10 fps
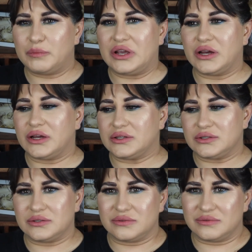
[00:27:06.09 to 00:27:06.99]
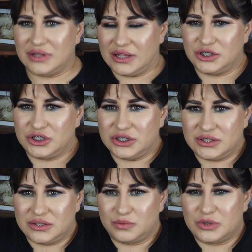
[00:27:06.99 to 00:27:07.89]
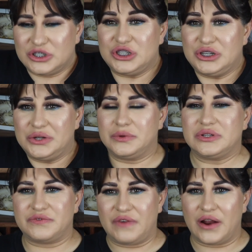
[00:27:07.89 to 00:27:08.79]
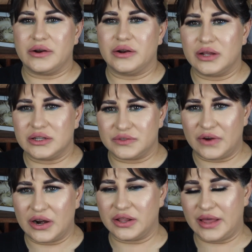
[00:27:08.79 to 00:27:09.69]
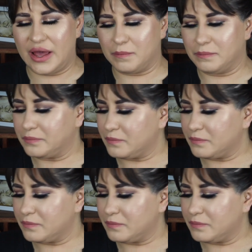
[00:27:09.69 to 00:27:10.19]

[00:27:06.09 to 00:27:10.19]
because that's just what you do. It's fair. It's fair to them.